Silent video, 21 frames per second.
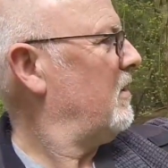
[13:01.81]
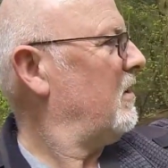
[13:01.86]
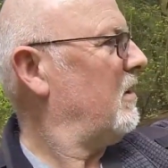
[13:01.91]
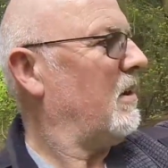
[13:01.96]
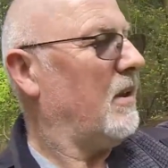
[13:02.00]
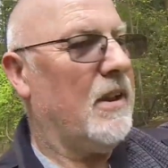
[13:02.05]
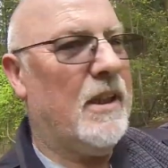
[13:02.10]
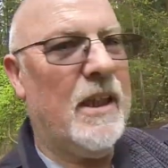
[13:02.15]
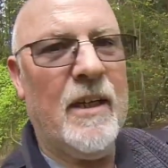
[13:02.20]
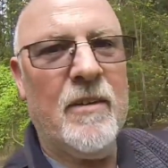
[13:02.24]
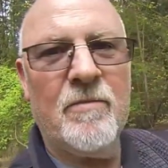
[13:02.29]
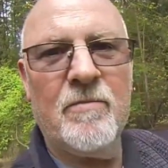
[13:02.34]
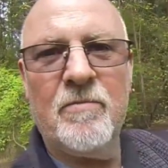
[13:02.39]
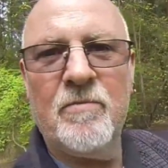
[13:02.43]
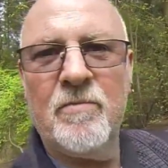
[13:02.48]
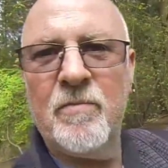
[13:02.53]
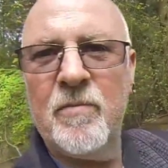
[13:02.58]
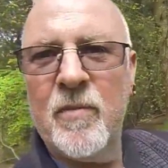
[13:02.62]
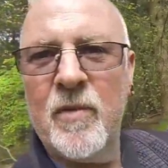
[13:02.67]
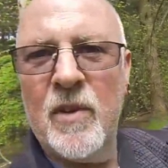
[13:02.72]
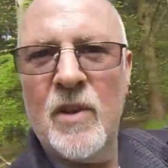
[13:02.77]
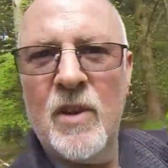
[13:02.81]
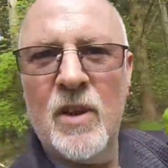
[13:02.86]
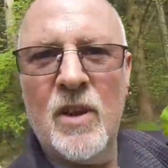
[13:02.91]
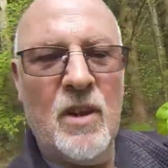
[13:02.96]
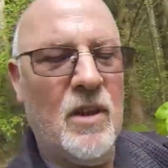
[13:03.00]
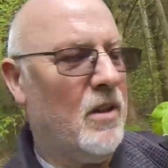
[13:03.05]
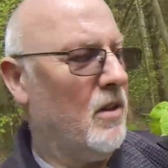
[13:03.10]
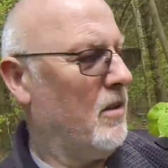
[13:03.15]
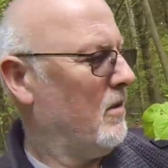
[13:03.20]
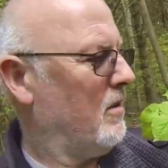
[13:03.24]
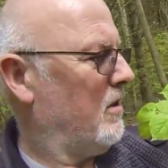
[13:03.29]
yeah,
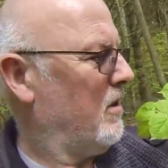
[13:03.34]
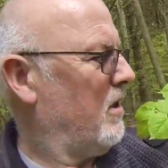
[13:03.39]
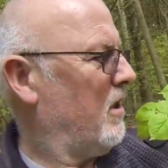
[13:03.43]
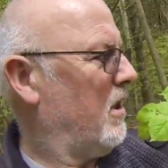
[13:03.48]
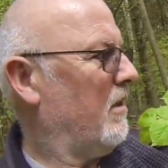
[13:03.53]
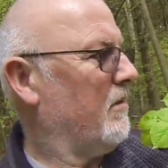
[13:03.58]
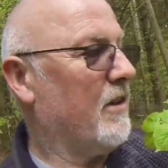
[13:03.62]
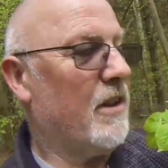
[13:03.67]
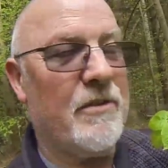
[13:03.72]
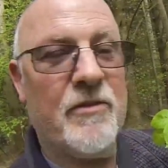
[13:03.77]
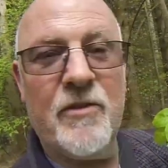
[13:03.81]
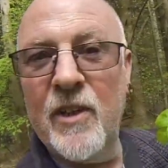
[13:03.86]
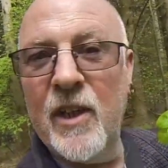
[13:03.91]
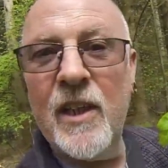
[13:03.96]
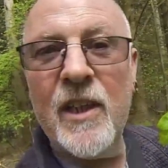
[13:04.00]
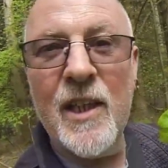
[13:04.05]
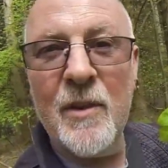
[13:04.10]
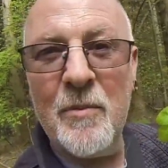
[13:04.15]
I've got a feeling they're